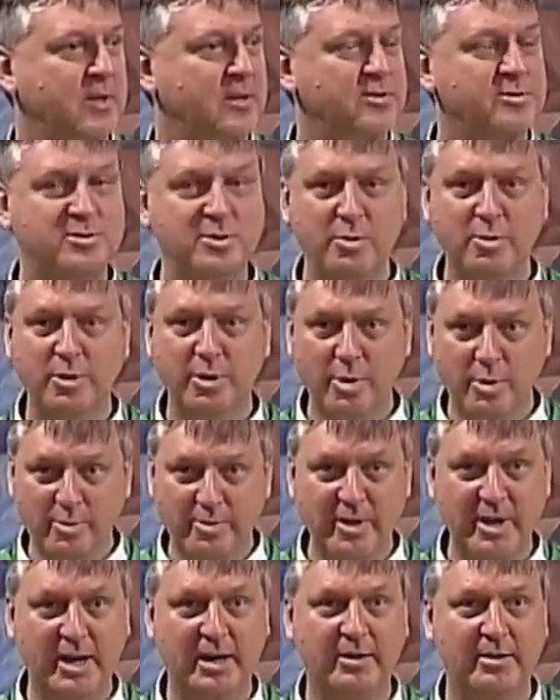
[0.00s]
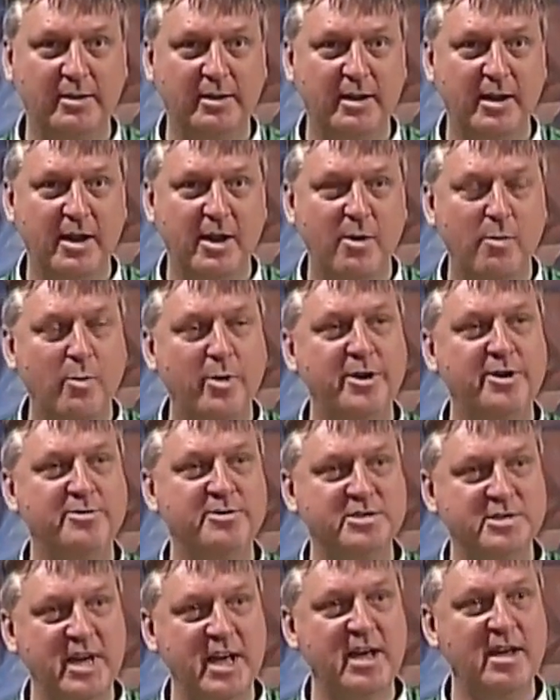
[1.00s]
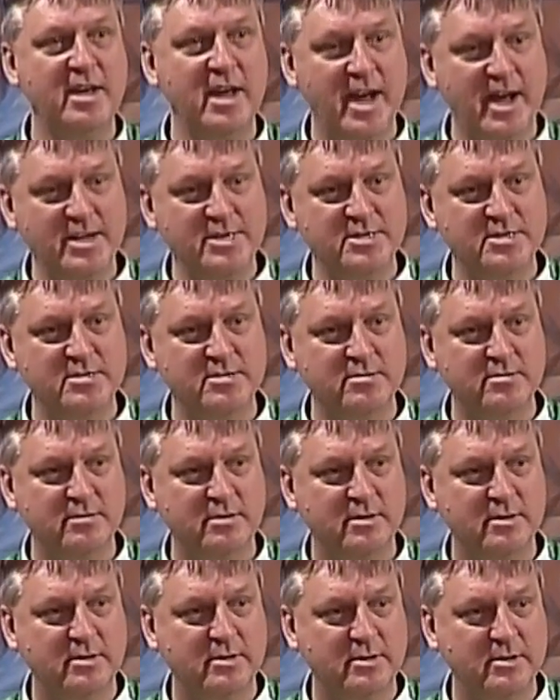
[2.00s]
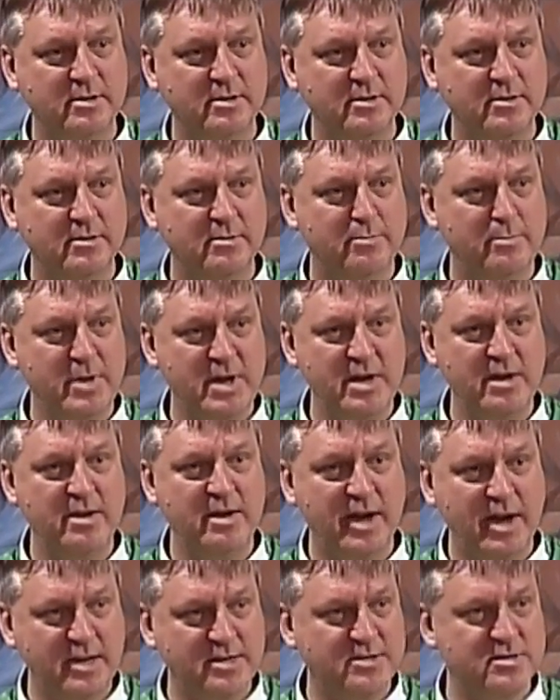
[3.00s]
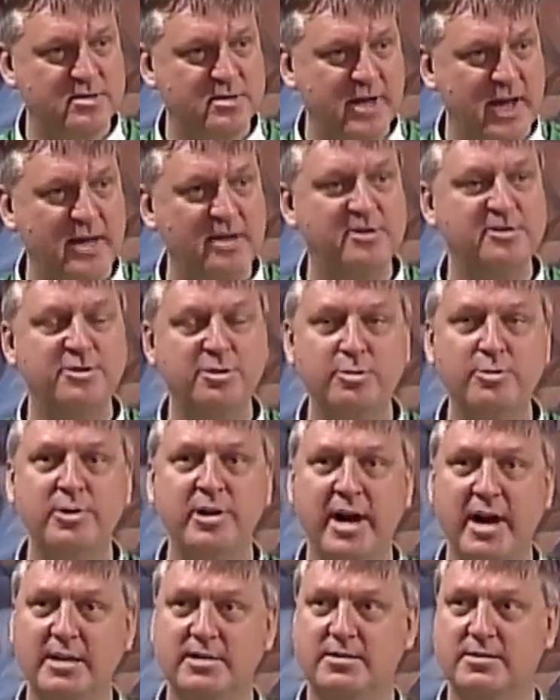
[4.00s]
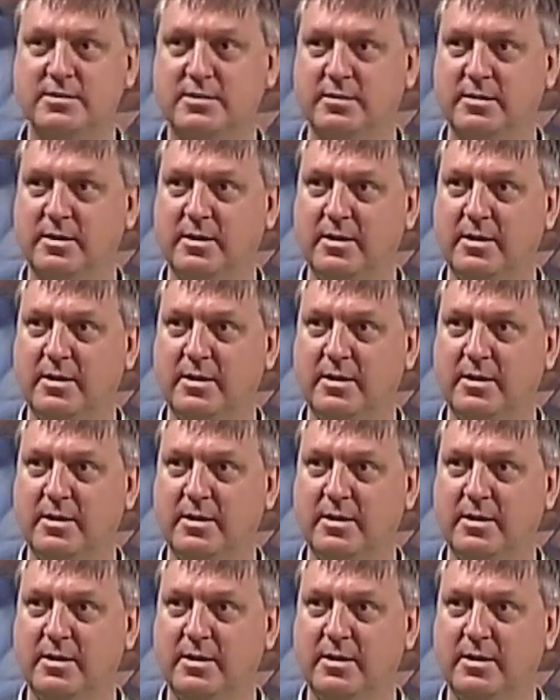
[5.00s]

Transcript: Don't go there. When you say yes, mean yes and do yes.